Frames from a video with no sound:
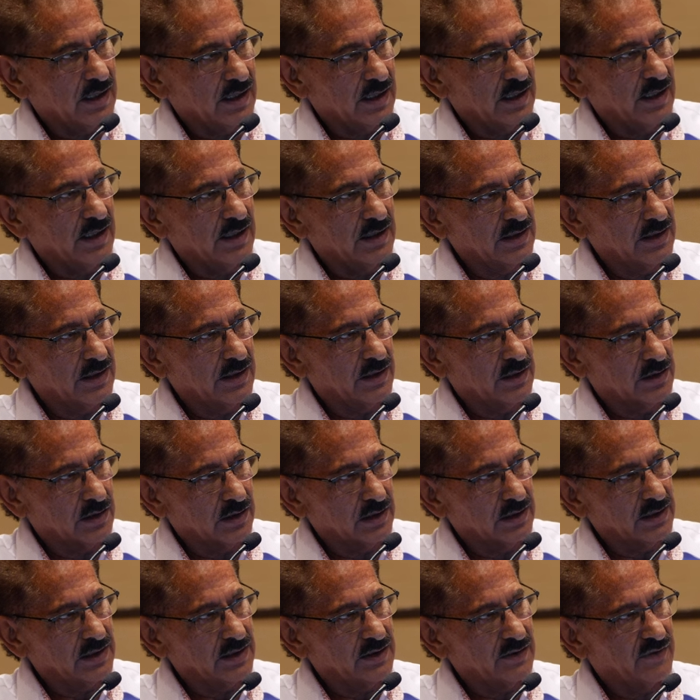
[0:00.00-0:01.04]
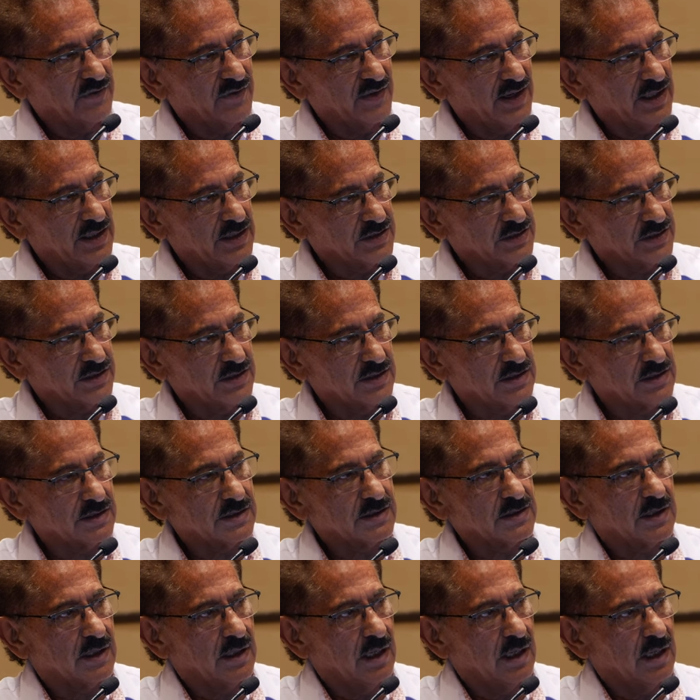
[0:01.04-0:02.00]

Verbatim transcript: in the early phases